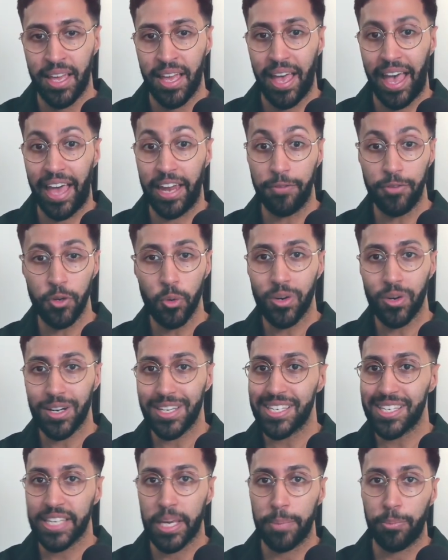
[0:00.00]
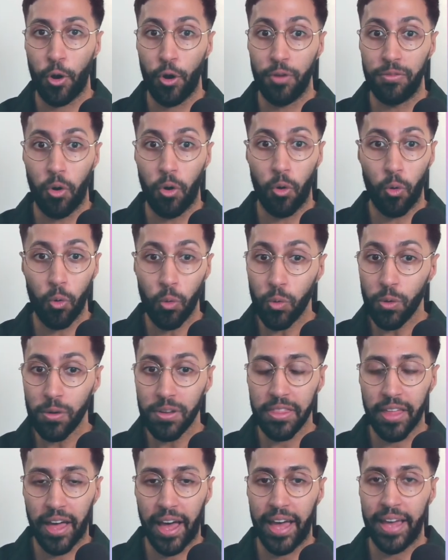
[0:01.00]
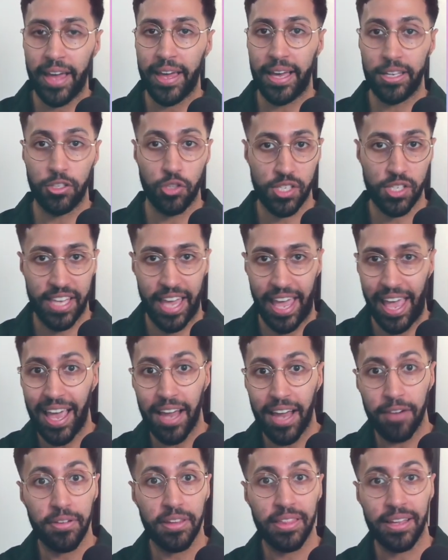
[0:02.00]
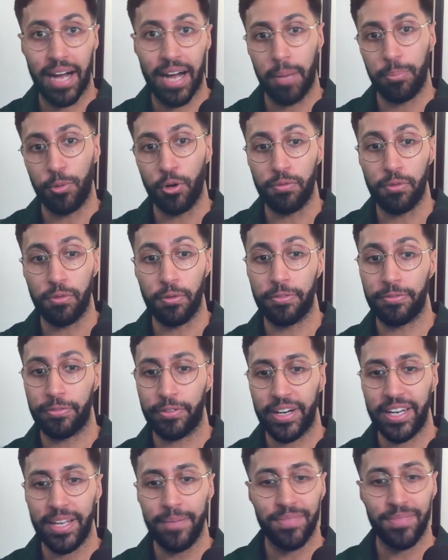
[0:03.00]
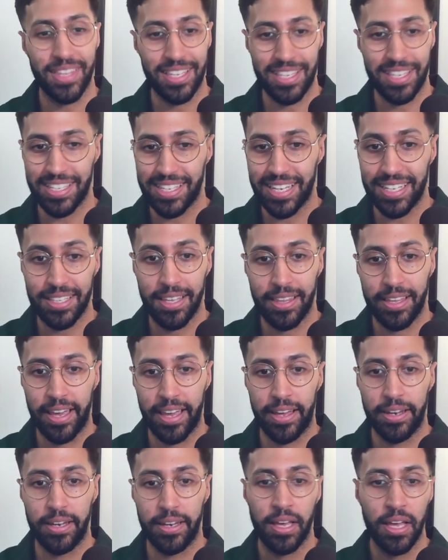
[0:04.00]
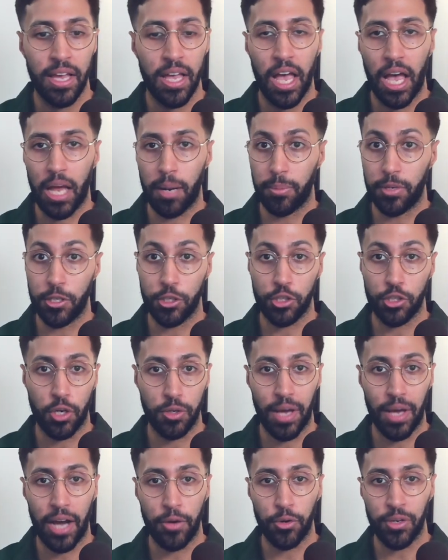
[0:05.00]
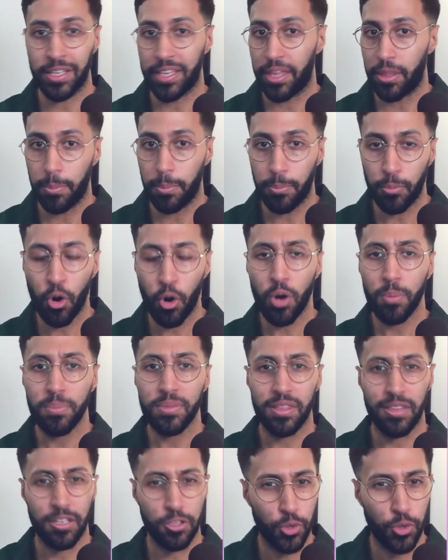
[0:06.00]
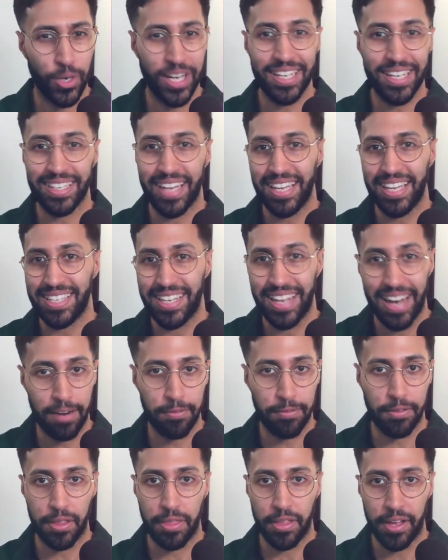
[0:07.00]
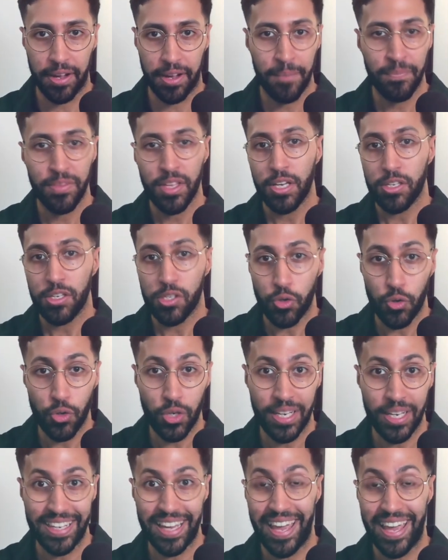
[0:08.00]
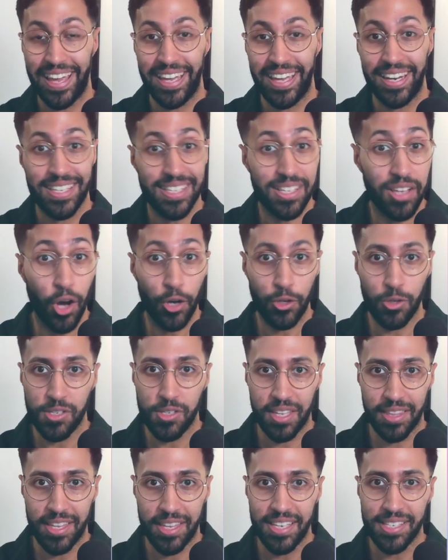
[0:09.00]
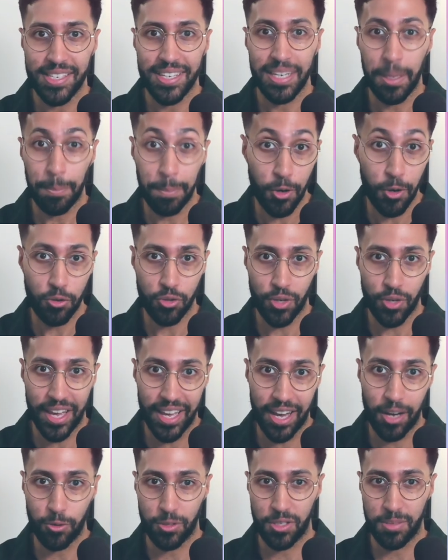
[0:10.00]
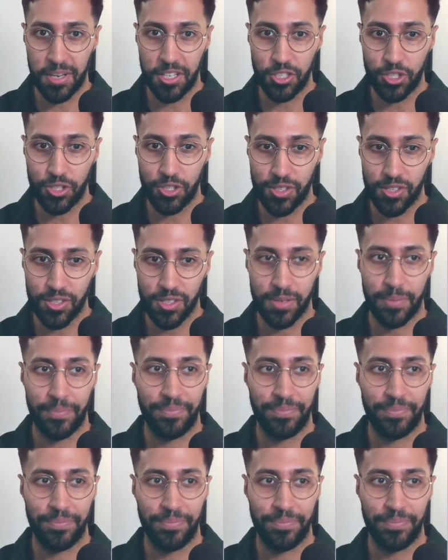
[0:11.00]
And if you want to skip over all of that and just get everything I built for free, then stick to the end. And I'm going to show you how you can get the prompt, the training data, and everything so you can get in and start using this to build your AI automations.